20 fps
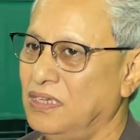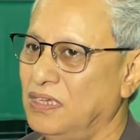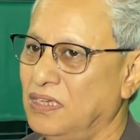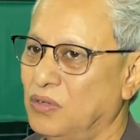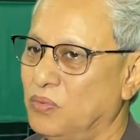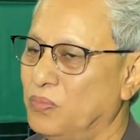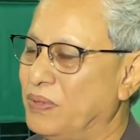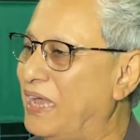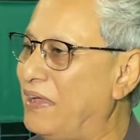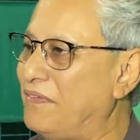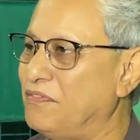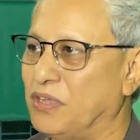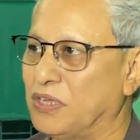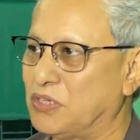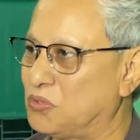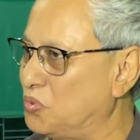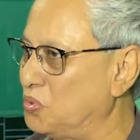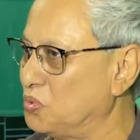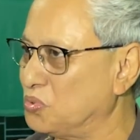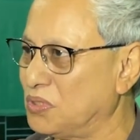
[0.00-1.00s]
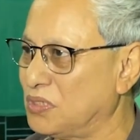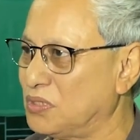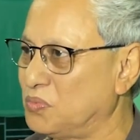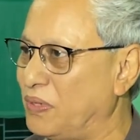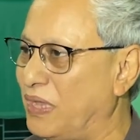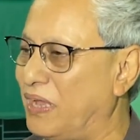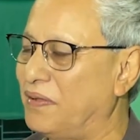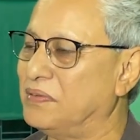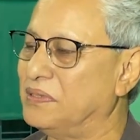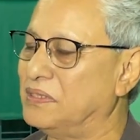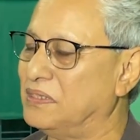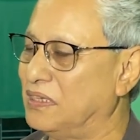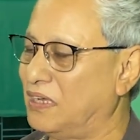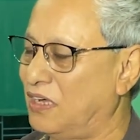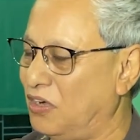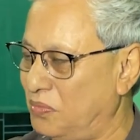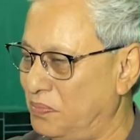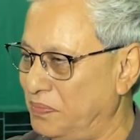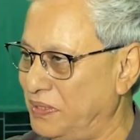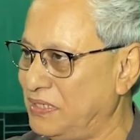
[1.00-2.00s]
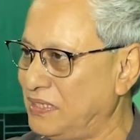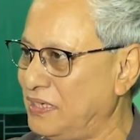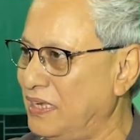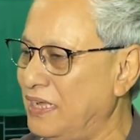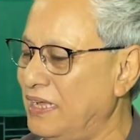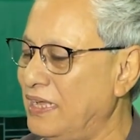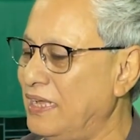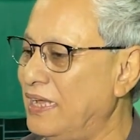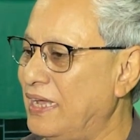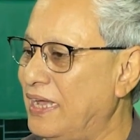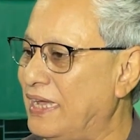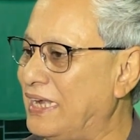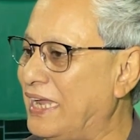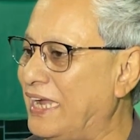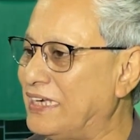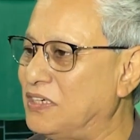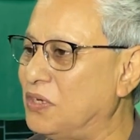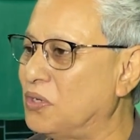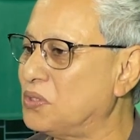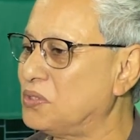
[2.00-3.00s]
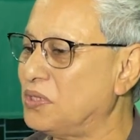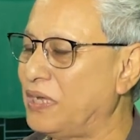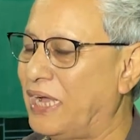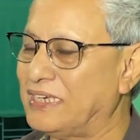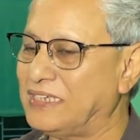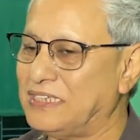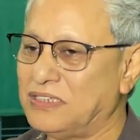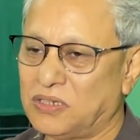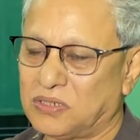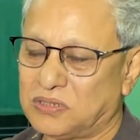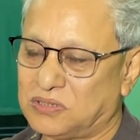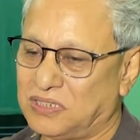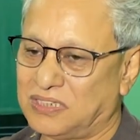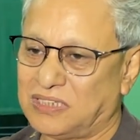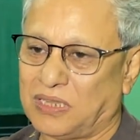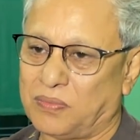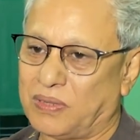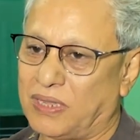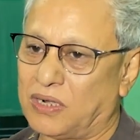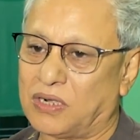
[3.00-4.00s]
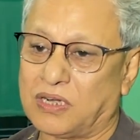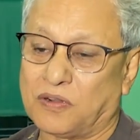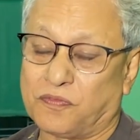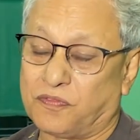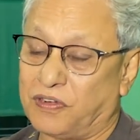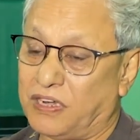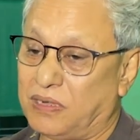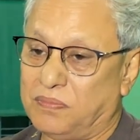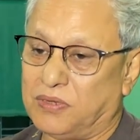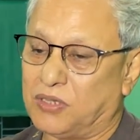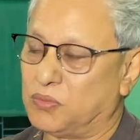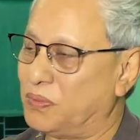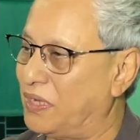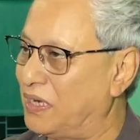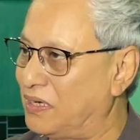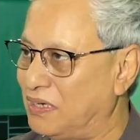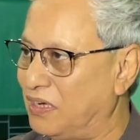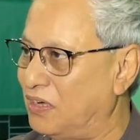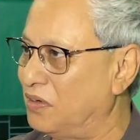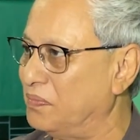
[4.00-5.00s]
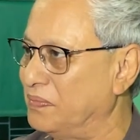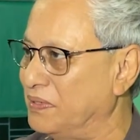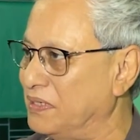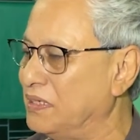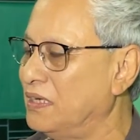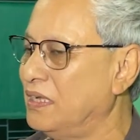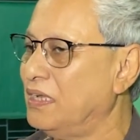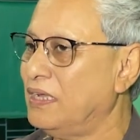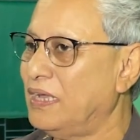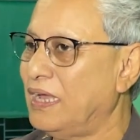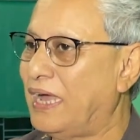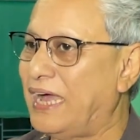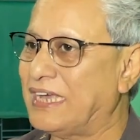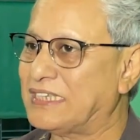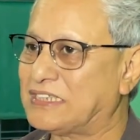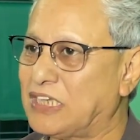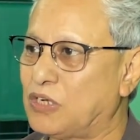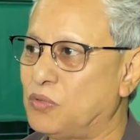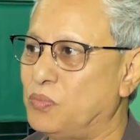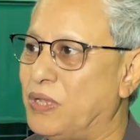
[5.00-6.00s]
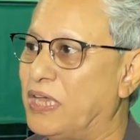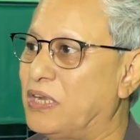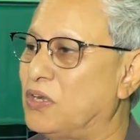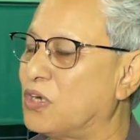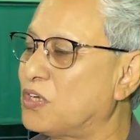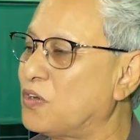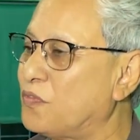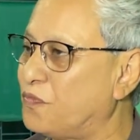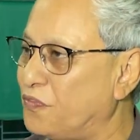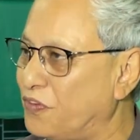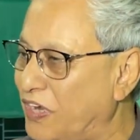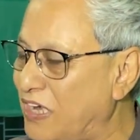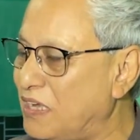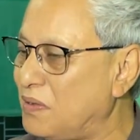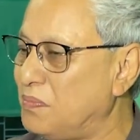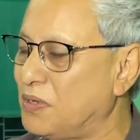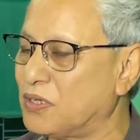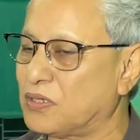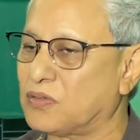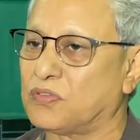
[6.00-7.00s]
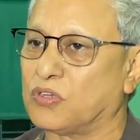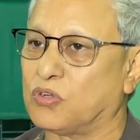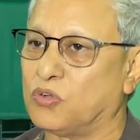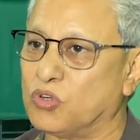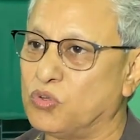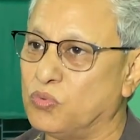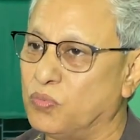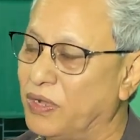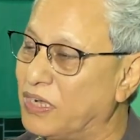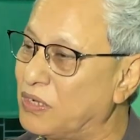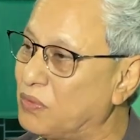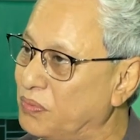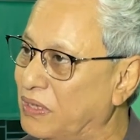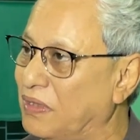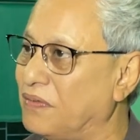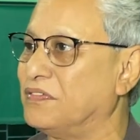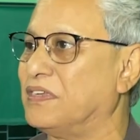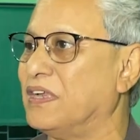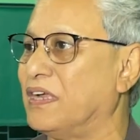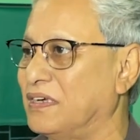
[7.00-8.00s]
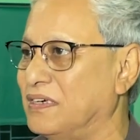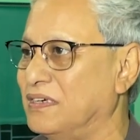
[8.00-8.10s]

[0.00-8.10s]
We have no excuses, we have in the government. And I did not say that we are not afraid because we are in government. I said we are not afraid because of the good work we have done.